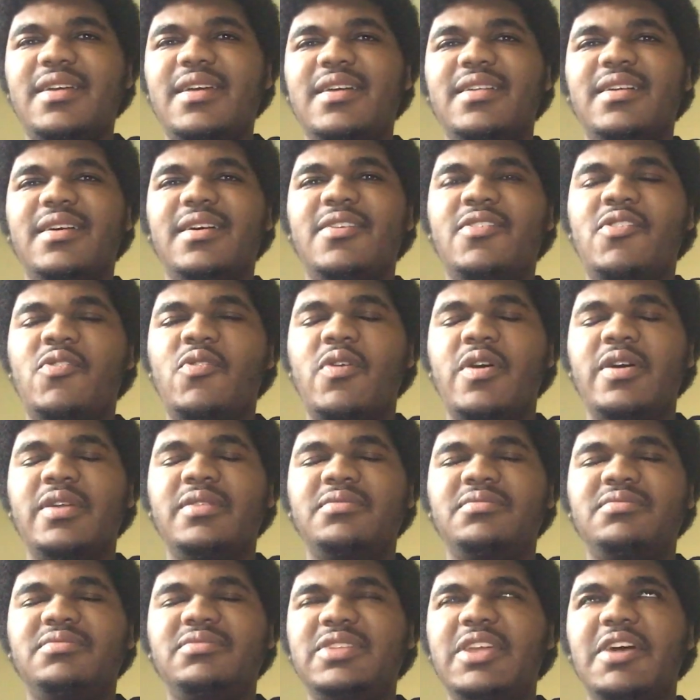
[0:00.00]
Or
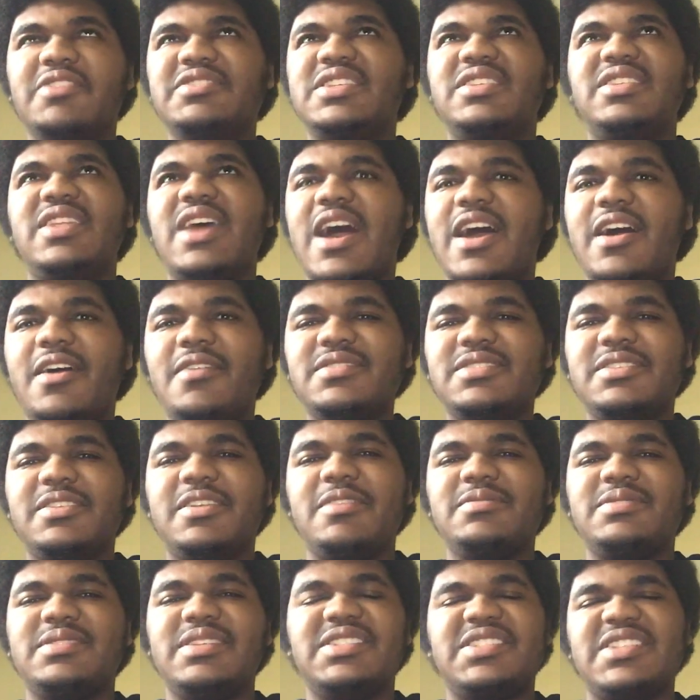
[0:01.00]
Nelsie Niles, you know
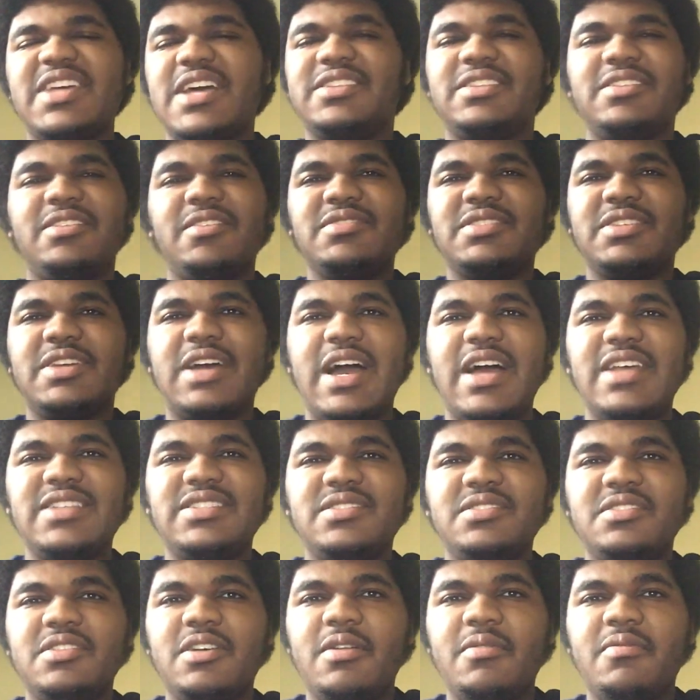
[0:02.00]
what I'm saying? Shout out to those guys,
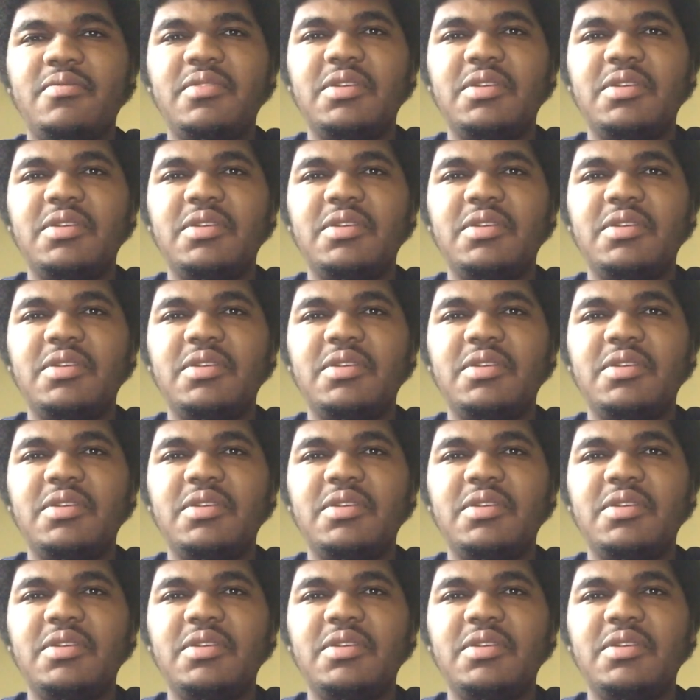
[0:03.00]
you know,